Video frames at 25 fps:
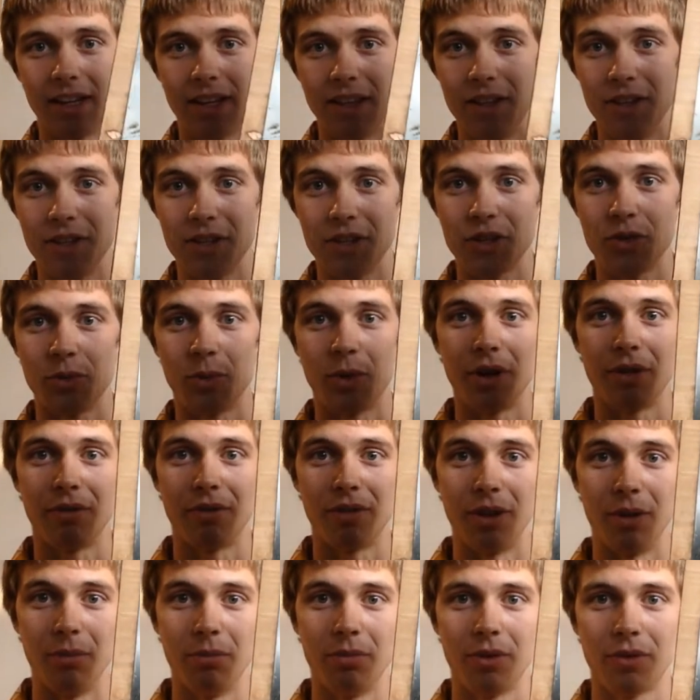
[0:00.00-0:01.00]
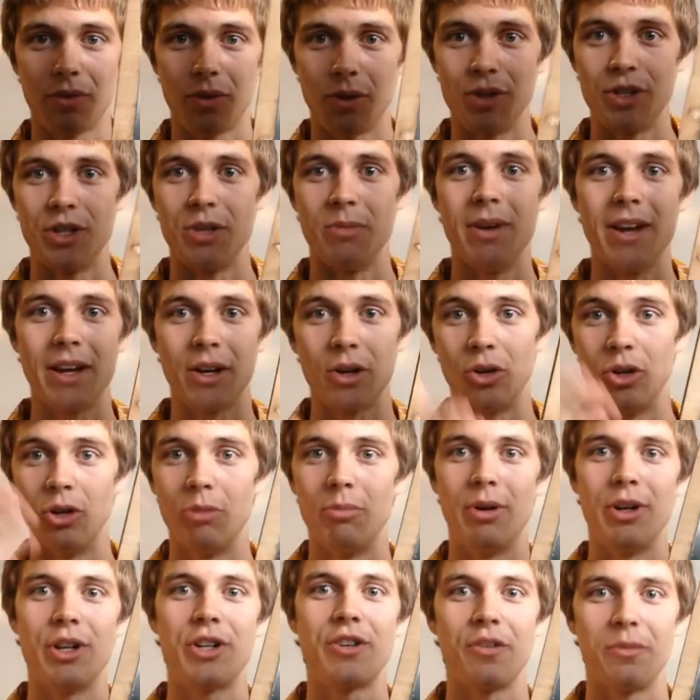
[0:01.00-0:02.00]
This is one of them. Of course, you make a whole
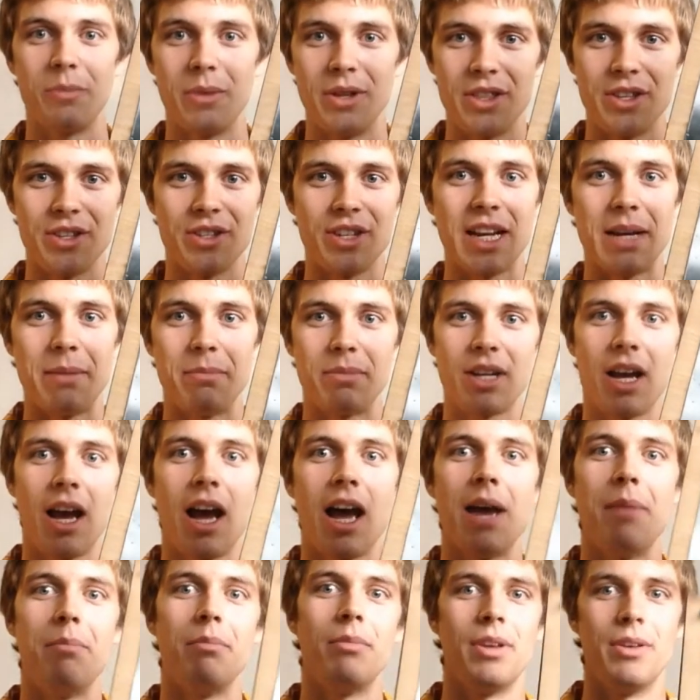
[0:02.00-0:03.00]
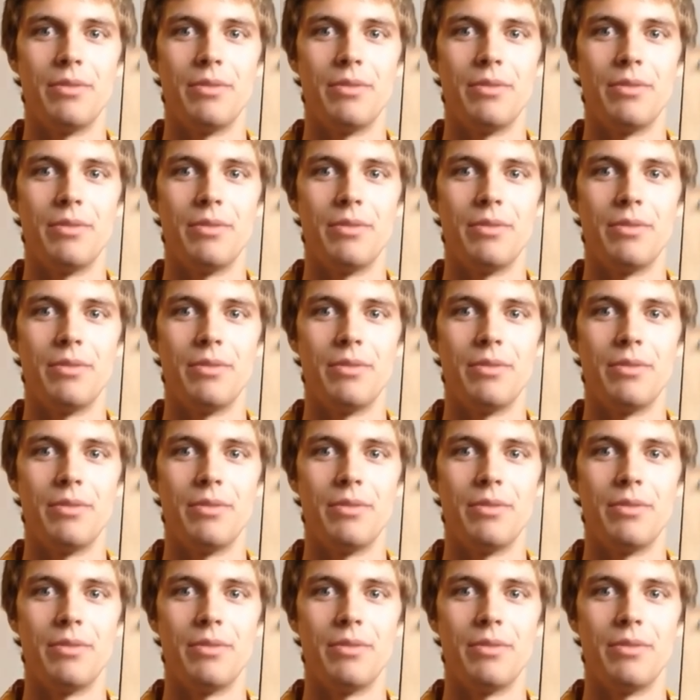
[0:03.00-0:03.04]
bunch of them at the same time.